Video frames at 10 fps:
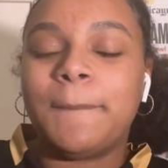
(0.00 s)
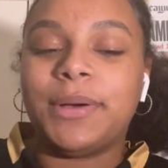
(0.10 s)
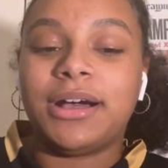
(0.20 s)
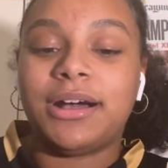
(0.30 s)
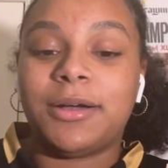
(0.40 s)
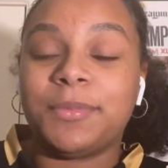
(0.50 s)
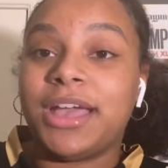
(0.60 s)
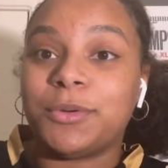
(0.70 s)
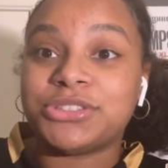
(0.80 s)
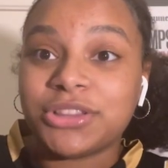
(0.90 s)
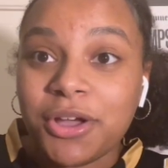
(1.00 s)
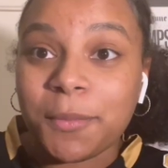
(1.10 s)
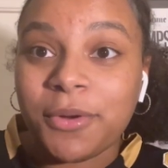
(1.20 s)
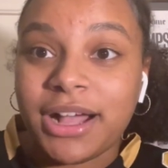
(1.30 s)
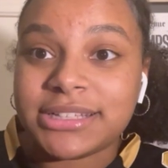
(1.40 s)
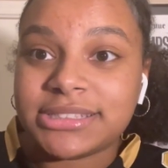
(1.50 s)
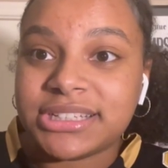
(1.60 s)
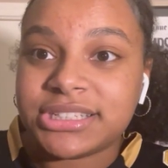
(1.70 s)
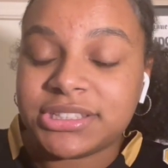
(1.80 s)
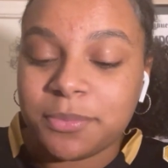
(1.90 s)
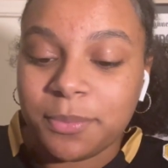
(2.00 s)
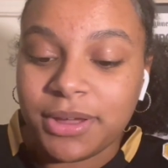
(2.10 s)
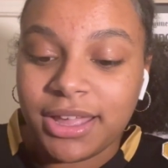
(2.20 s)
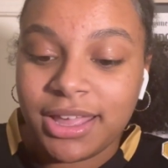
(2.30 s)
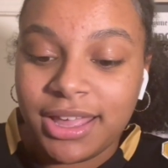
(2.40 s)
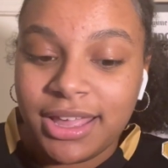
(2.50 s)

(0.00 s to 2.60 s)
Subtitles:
But yeah, it was a long process, but.